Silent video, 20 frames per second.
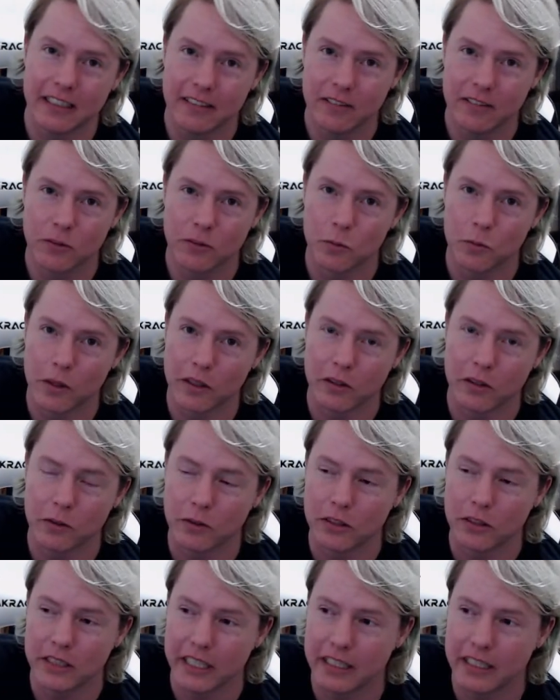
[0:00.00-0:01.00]
1 through
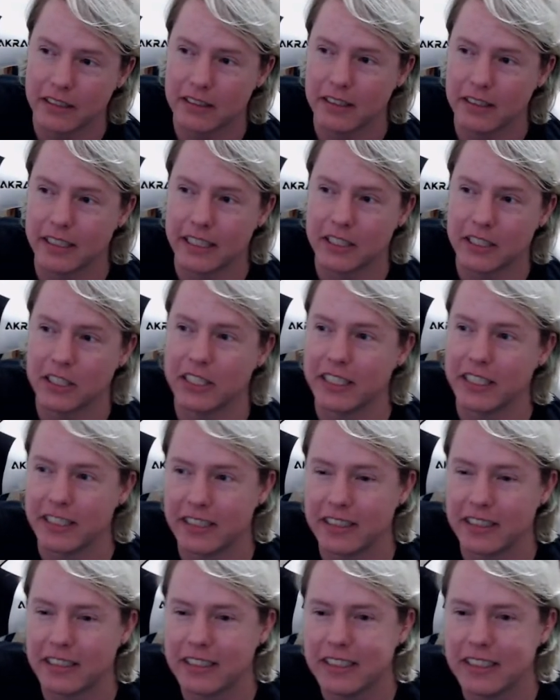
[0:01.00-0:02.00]
6
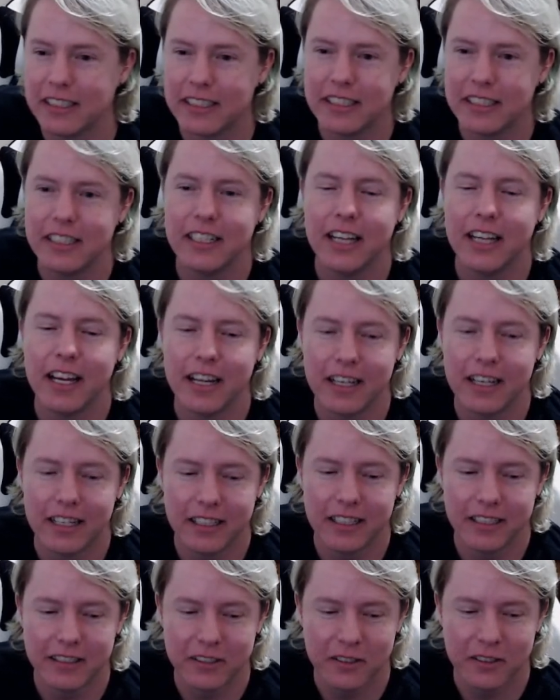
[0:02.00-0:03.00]
edition,
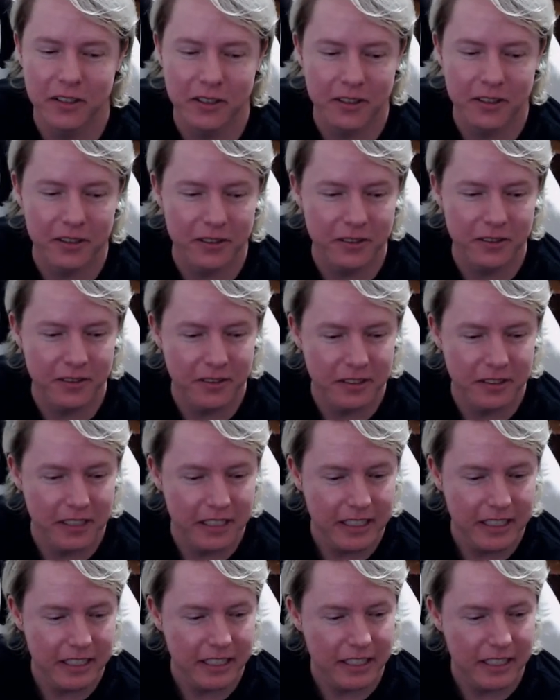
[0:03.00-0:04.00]
so,
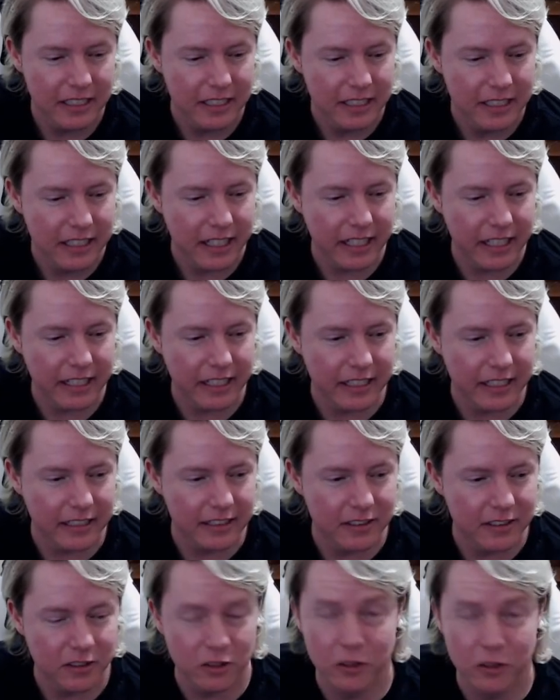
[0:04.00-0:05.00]
and
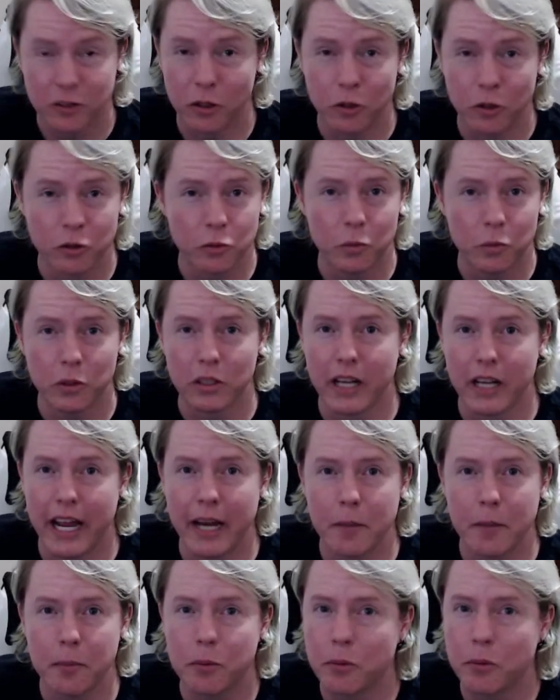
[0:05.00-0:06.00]
those were
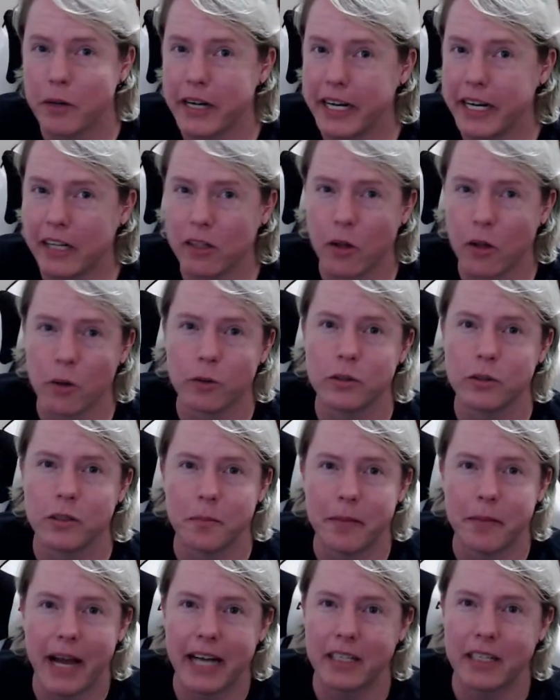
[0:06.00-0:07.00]
like pretty close to
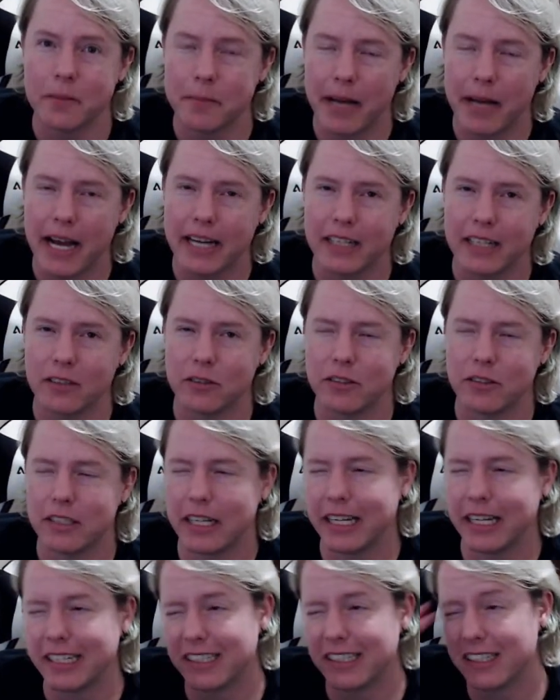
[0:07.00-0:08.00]
back, and I was
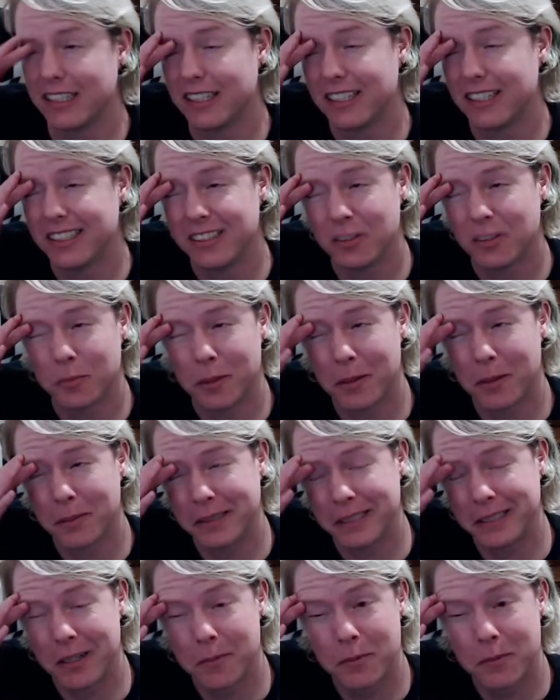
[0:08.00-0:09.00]
like, this is probably a
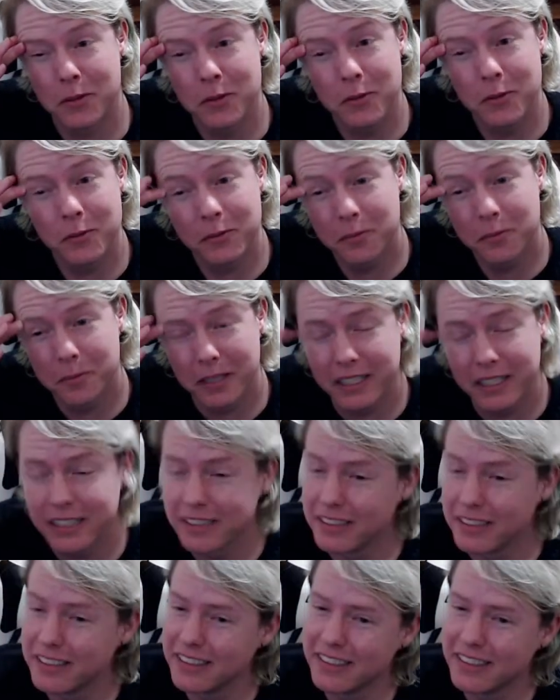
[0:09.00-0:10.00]
dumb move,
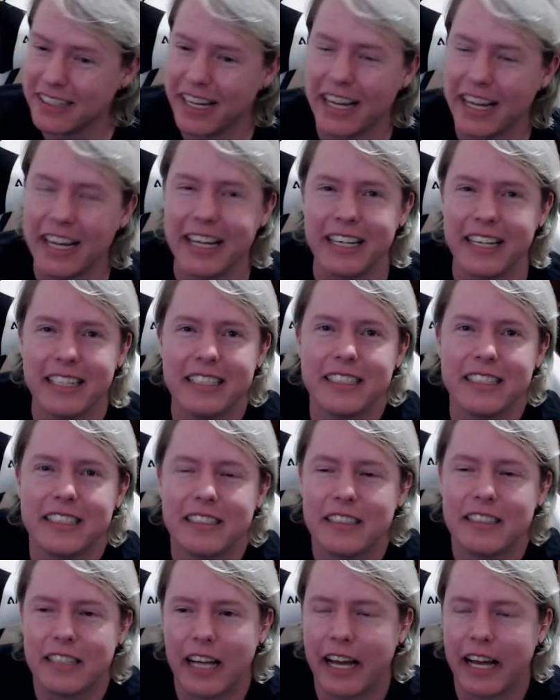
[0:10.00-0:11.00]
but hey.
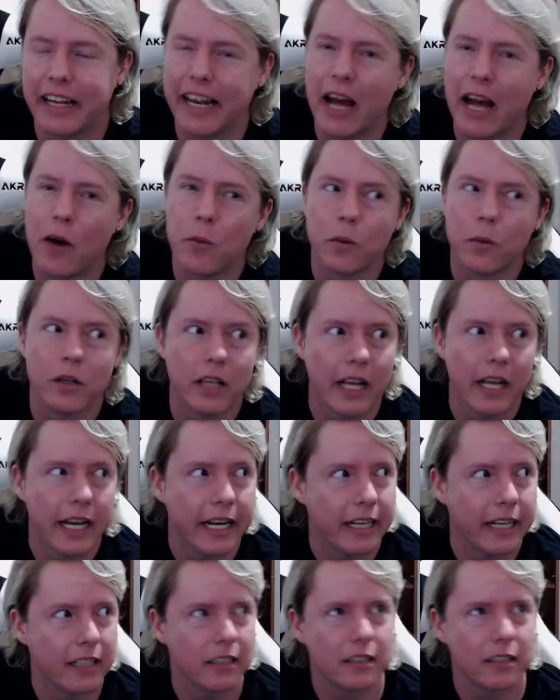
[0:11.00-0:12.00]
And now we're
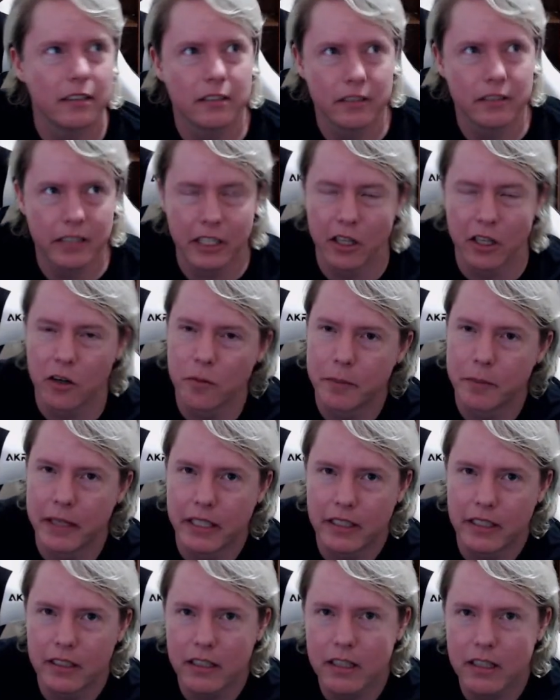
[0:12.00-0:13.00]
like, you know,
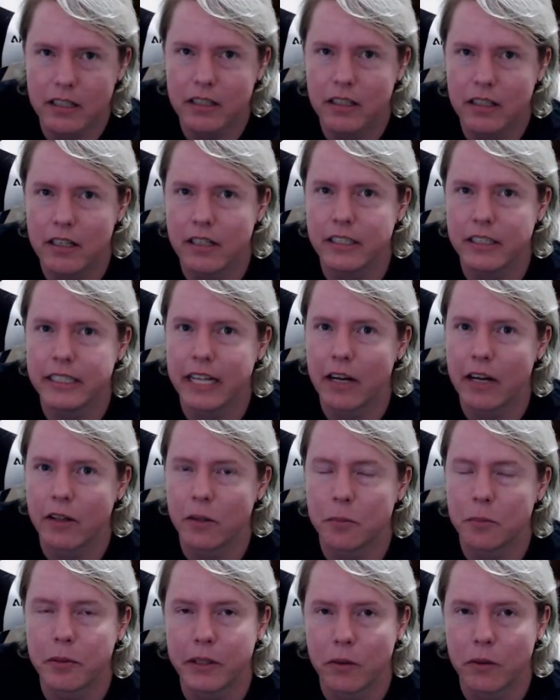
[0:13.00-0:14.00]
been hunting down the
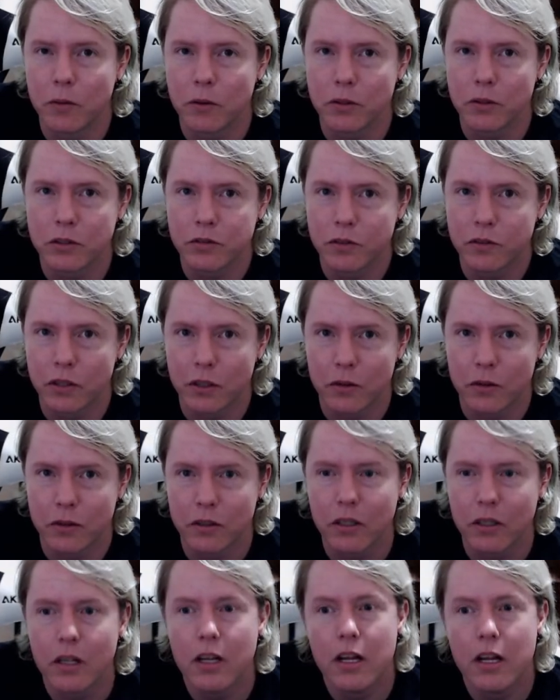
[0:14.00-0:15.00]
pre-orders for
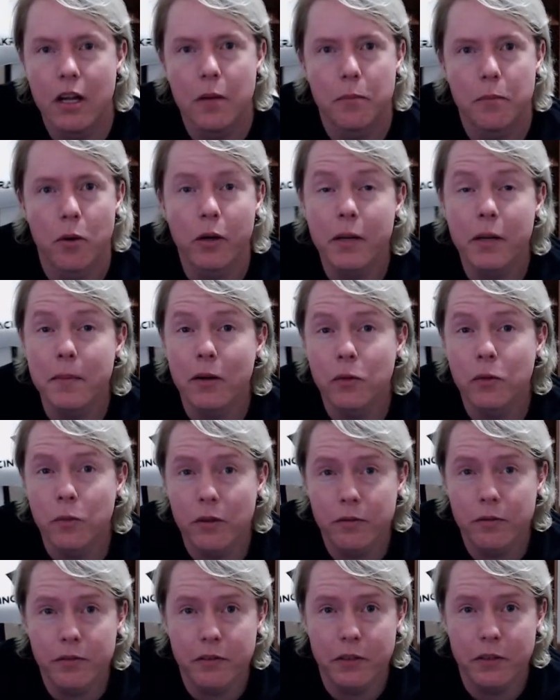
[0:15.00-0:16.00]
the Pokemon
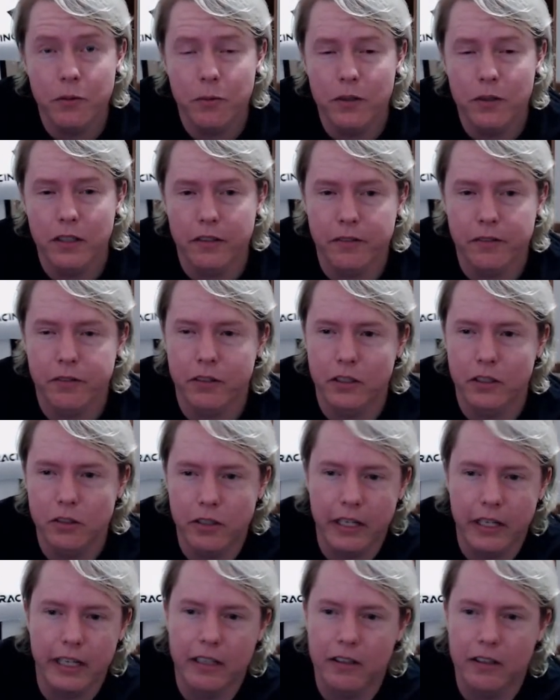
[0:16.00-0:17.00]
151 for the
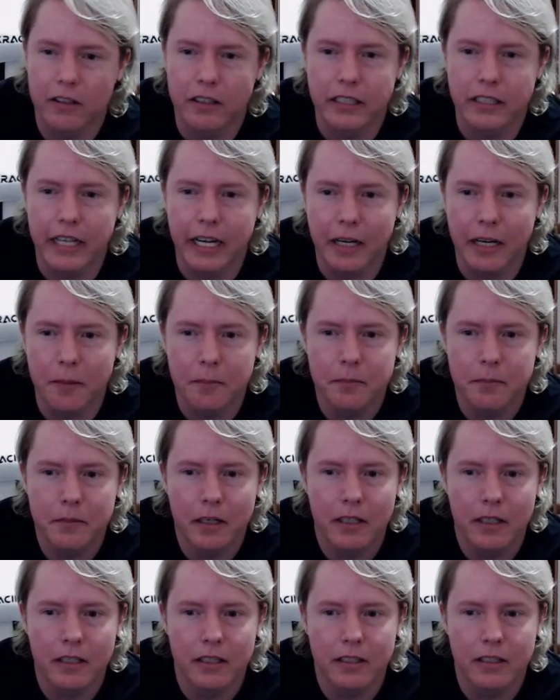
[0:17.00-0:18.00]
trading card game,
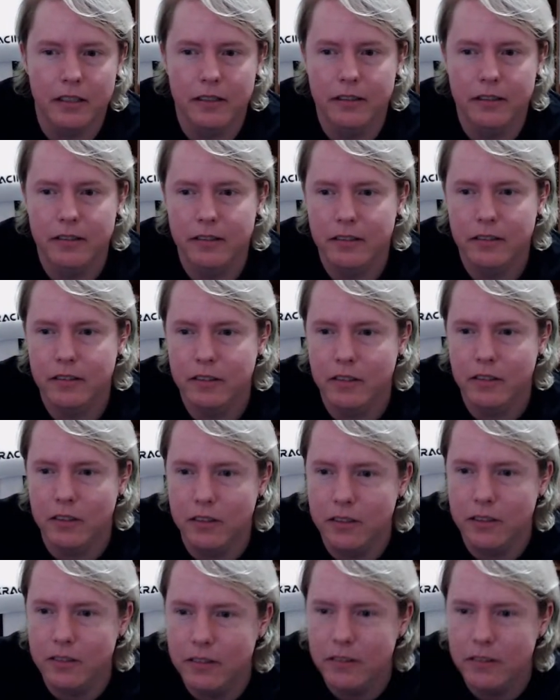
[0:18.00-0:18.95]
so